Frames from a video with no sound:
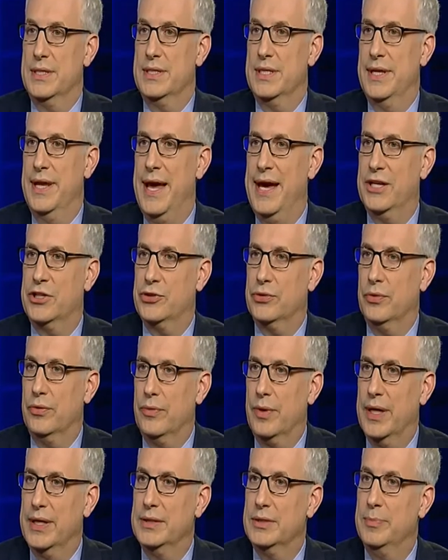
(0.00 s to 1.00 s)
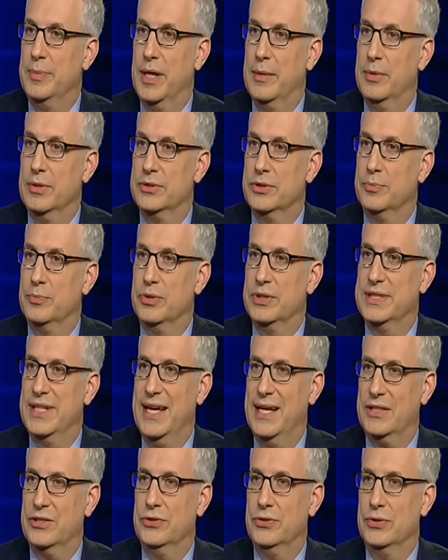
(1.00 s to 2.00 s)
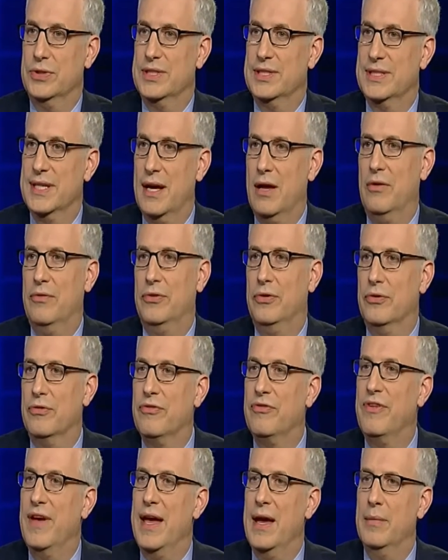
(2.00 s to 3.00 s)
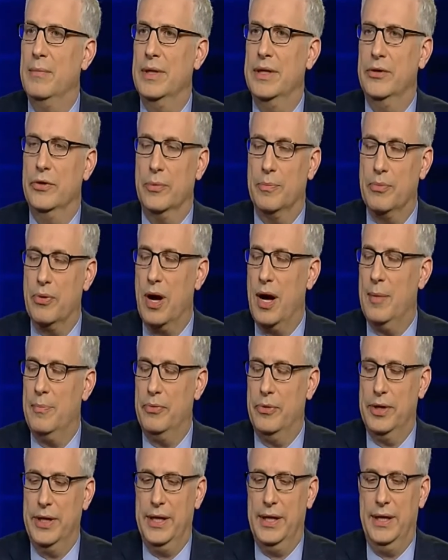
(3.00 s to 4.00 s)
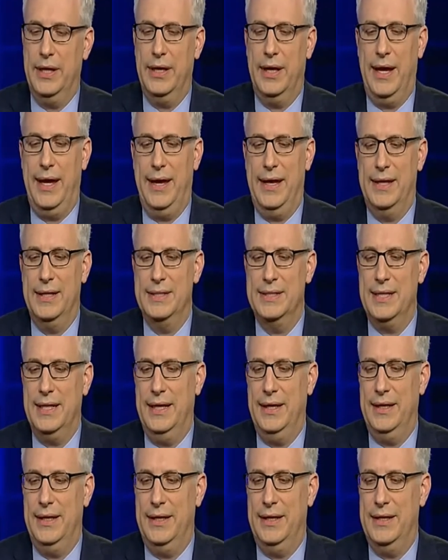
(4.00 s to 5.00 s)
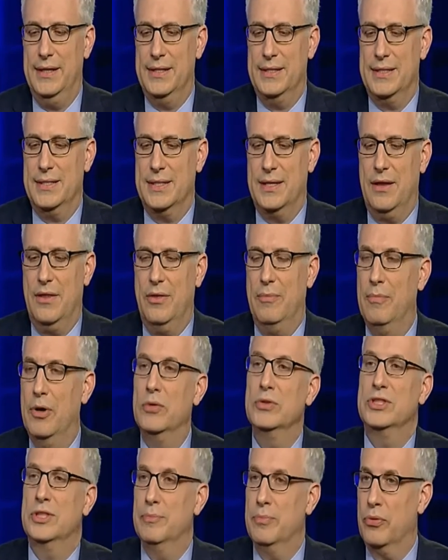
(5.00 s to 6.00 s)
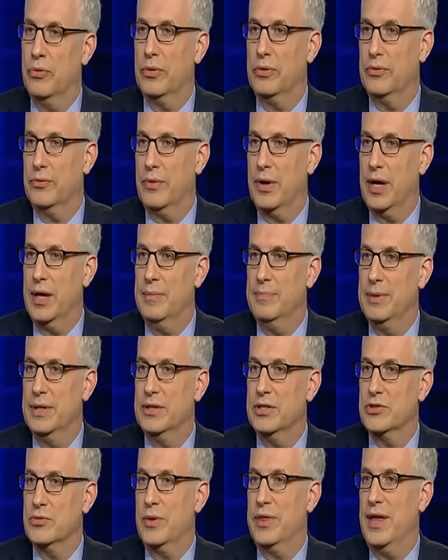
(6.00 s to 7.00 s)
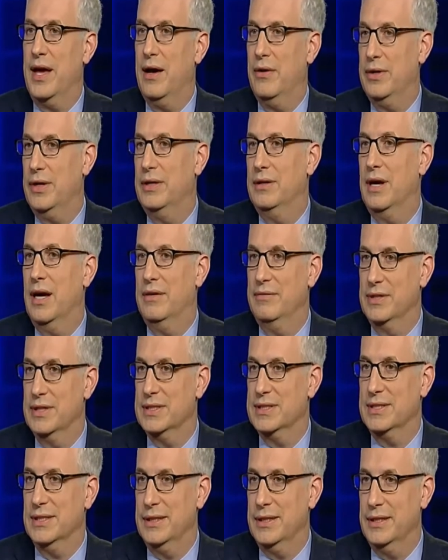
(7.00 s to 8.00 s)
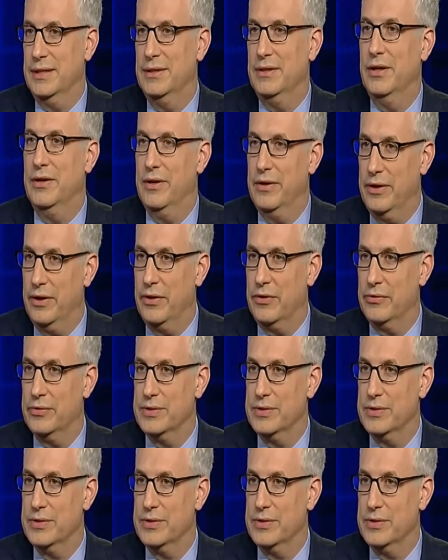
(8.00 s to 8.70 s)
It's a natural right to be able to protect yourself, your family, your property, and it is the most important right because without it, obviously, none of the